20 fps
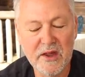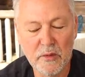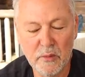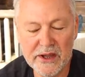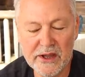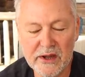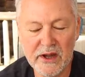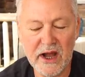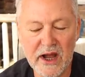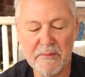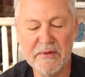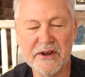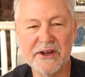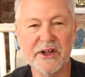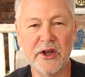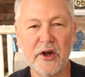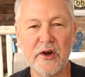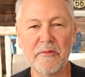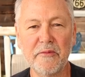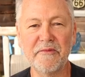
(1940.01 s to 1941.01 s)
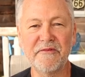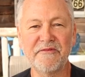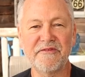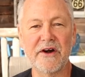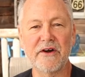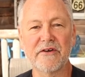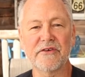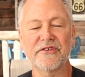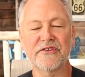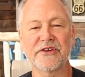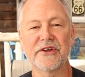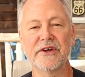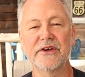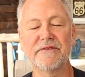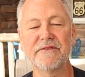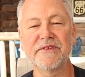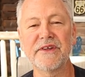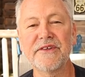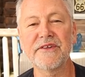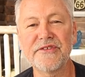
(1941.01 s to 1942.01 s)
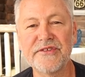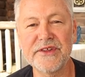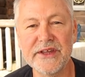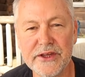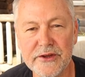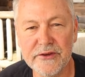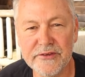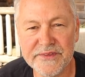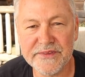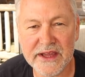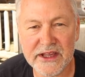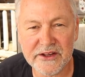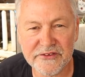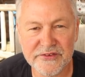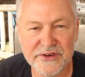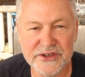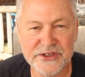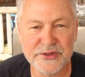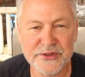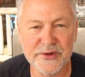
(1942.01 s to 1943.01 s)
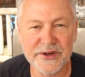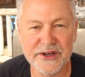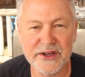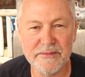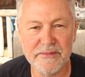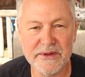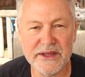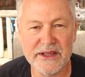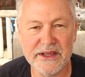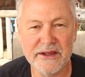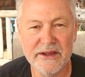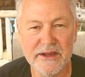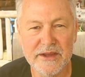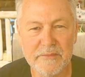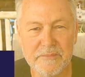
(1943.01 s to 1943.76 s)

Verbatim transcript: Well, I'm going to go, folks. Good to see you. Thanks for joining me.